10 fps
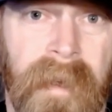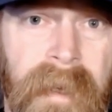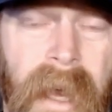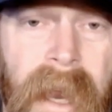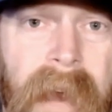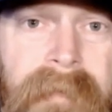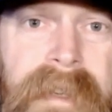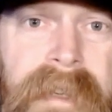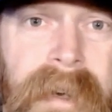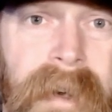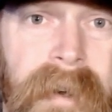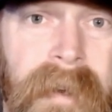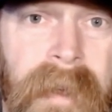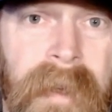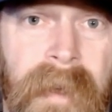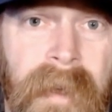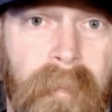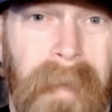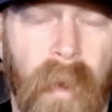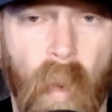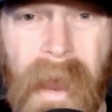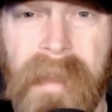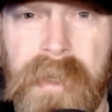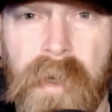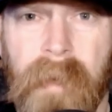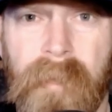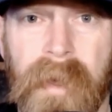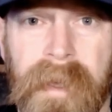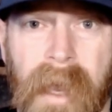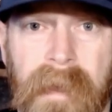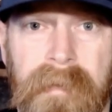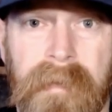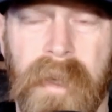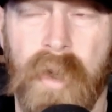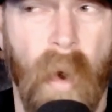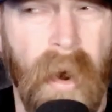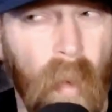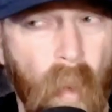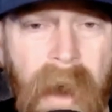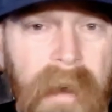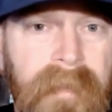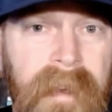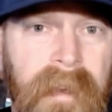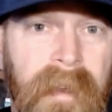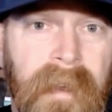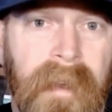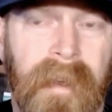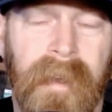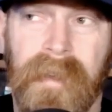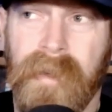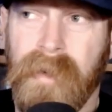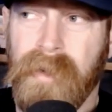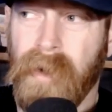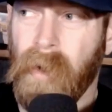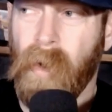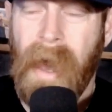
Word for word: at every turn by the way that you communicate, and you aren't aware of it, you, you don't know how